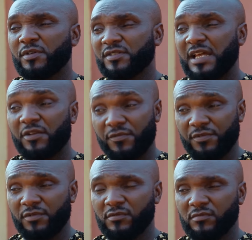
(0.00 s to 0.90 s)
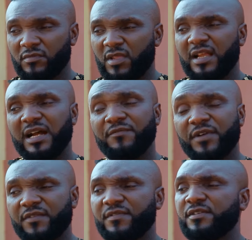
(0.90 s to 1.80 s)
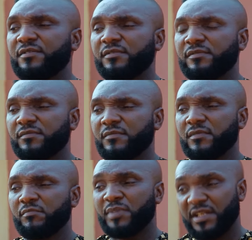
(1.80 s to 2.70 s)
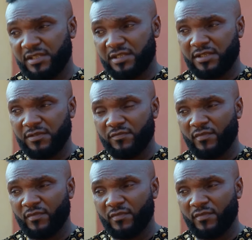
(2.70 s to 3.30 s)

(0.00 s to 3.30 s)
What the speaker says: because I love you, I have forgiven you. Please,